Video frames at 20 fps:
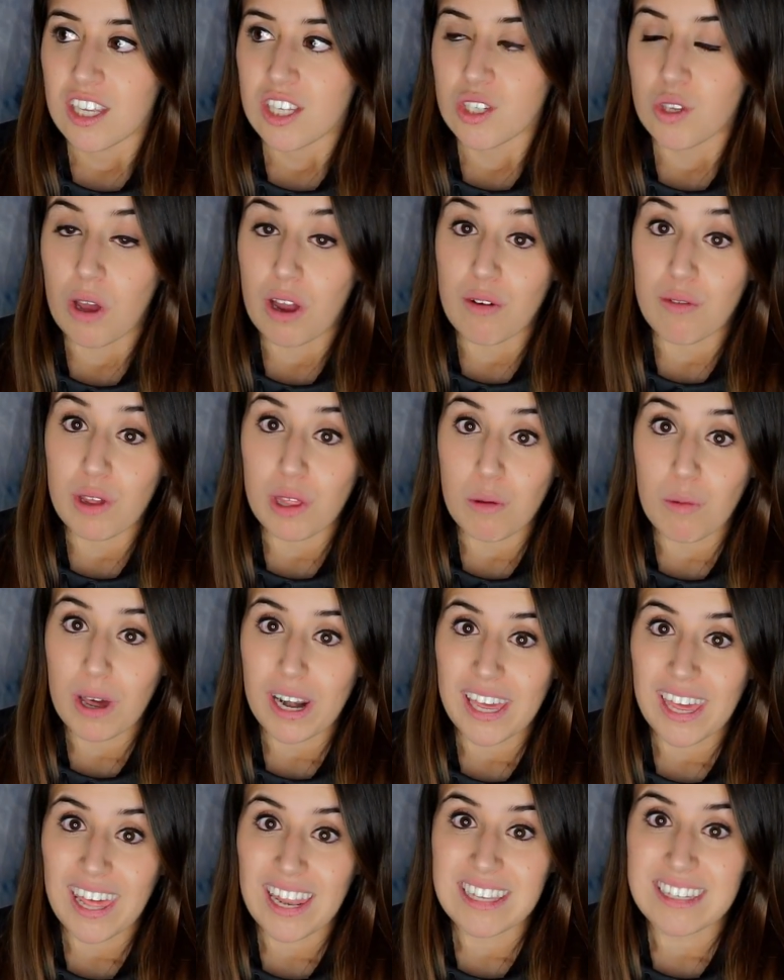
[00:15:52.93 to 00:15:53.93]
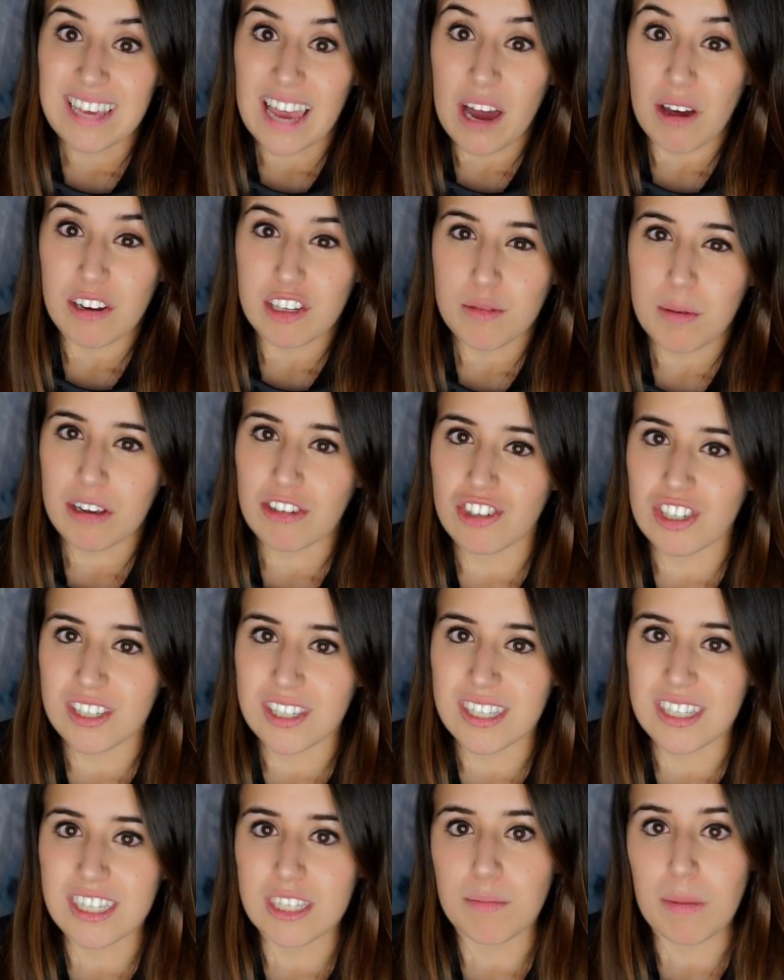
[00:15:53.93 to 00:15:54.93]
So I really want to get it down, especially
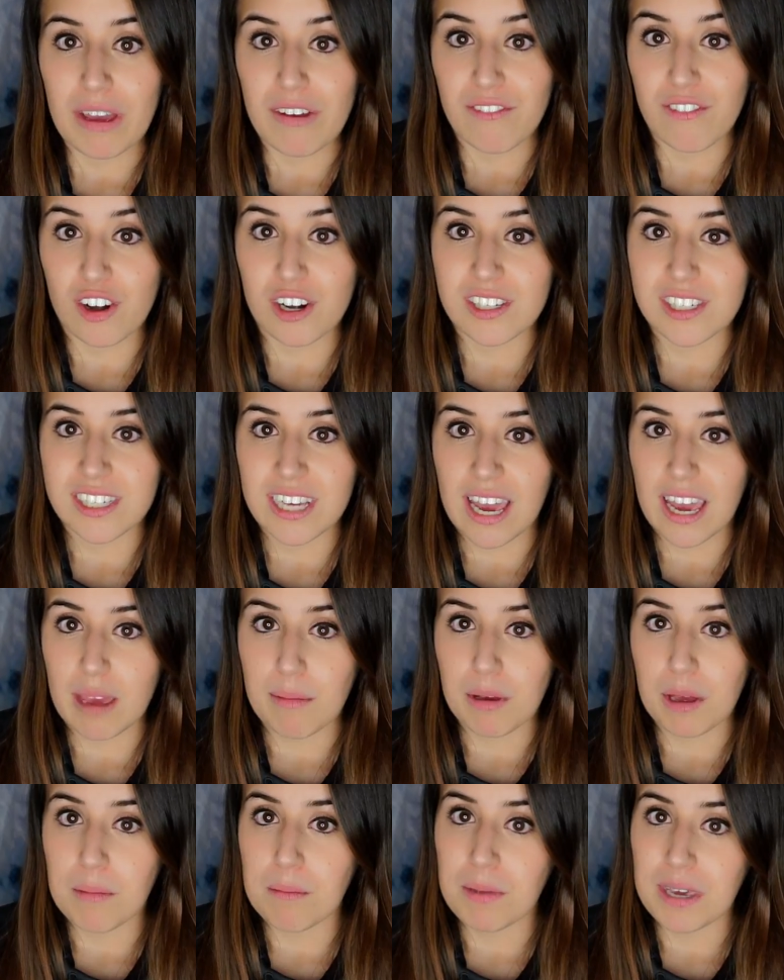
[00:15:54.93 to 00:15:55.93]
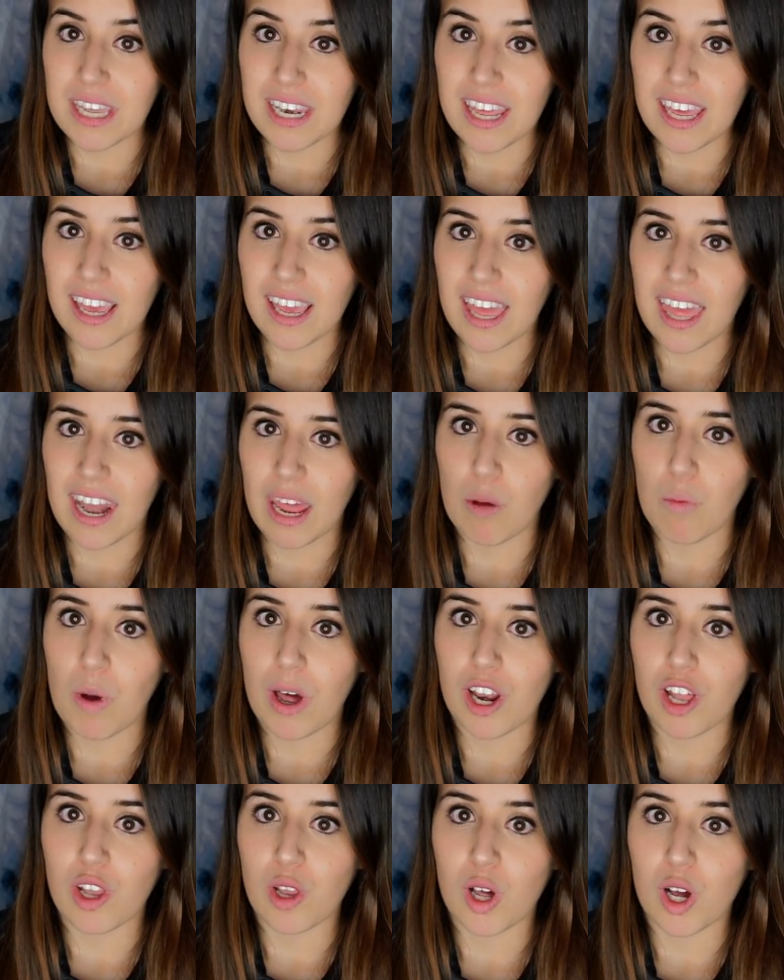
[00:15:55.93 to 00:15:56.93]
since it's my first time competing and I
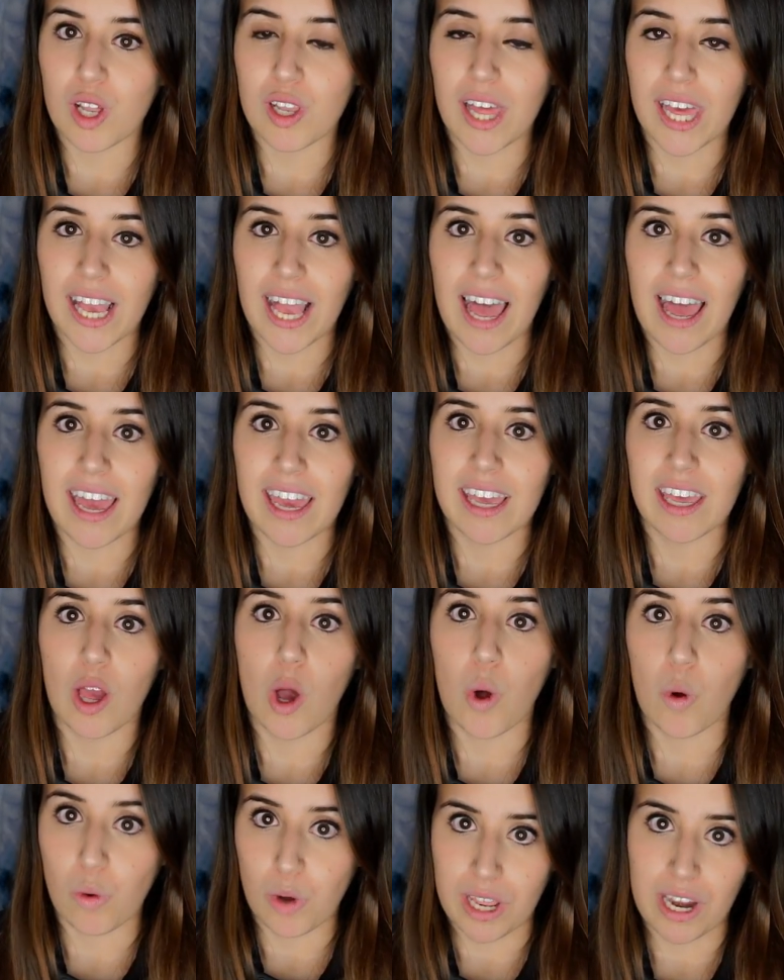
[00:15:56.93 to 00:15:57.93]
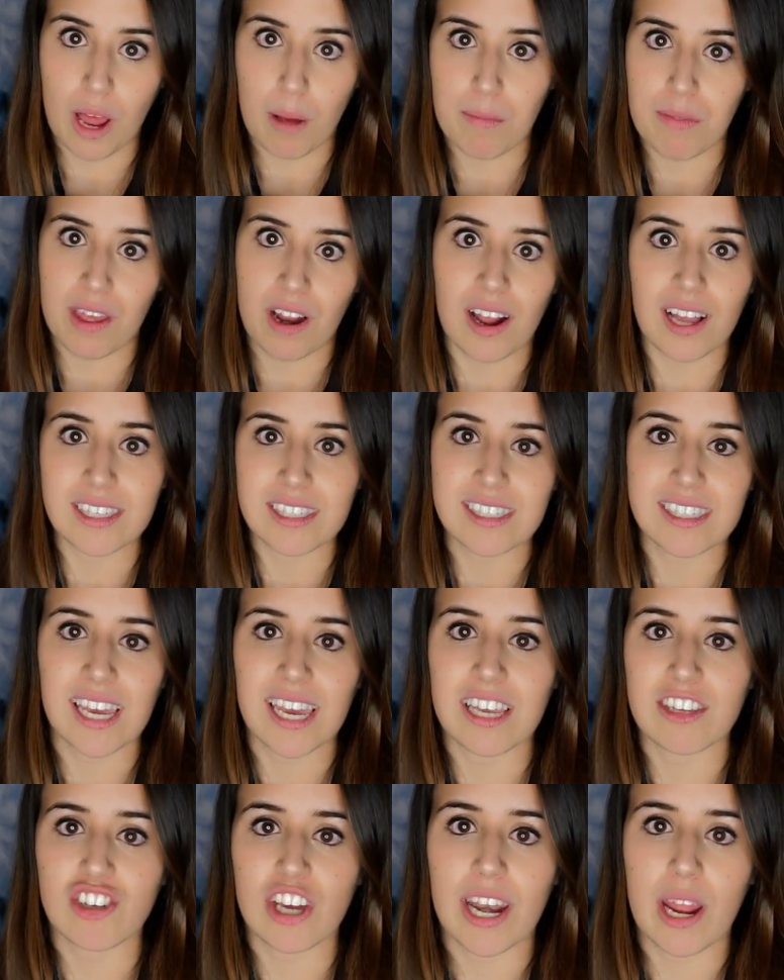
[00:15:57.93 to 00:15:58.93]
want to look like I own it up there on
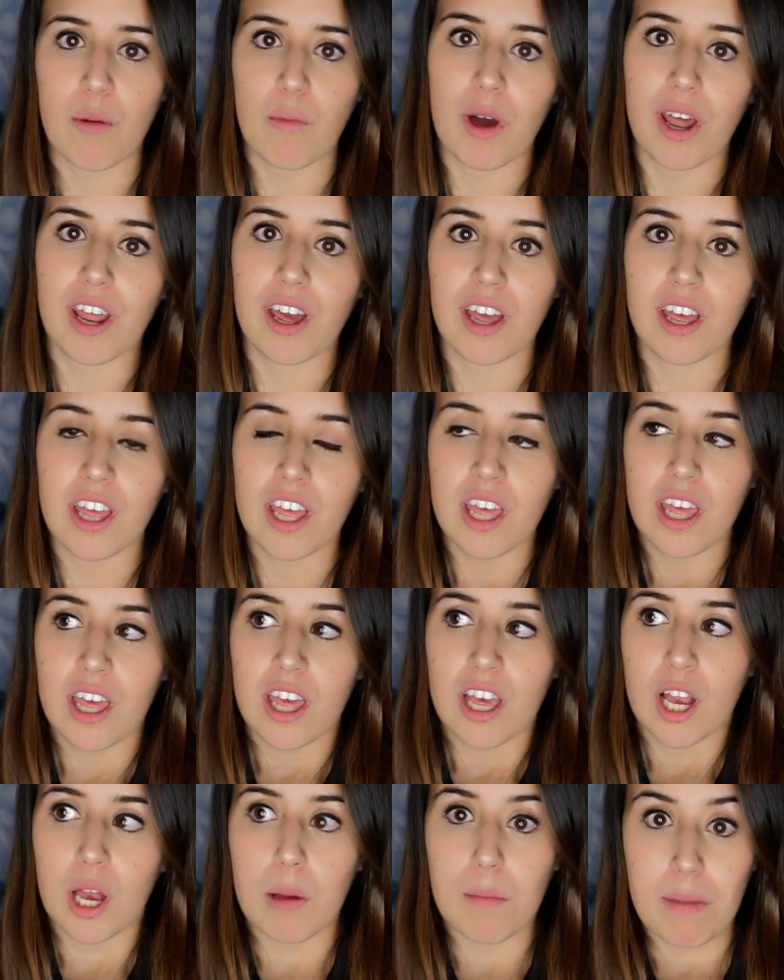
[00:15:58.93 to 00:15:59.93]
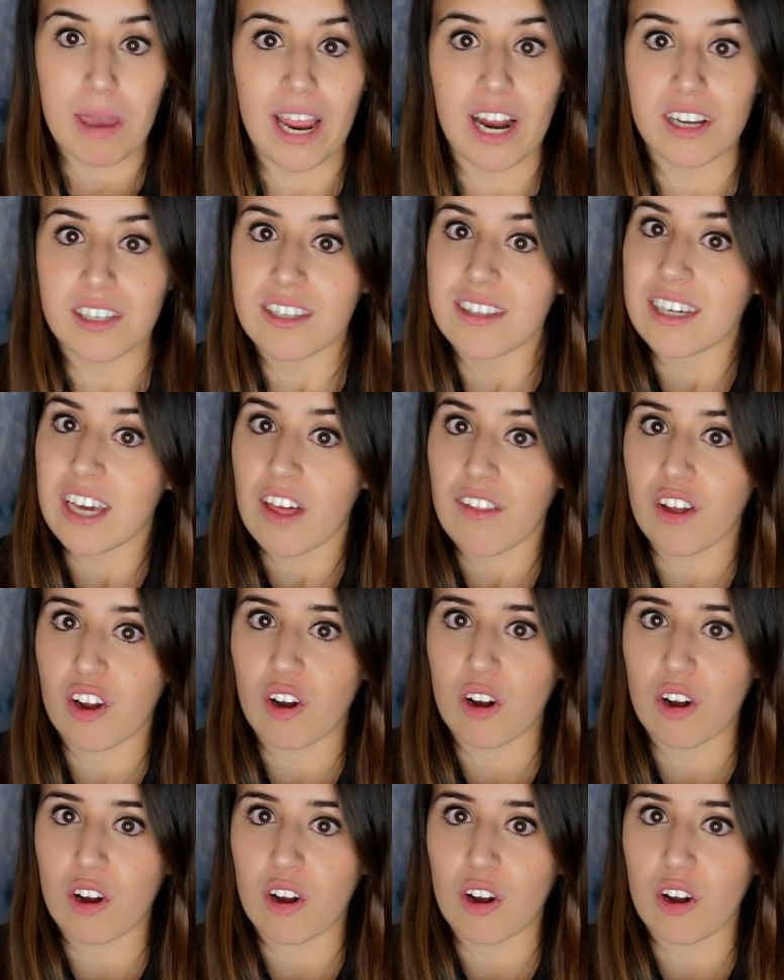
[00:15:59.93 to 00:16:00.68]
stage and I want to compare to the other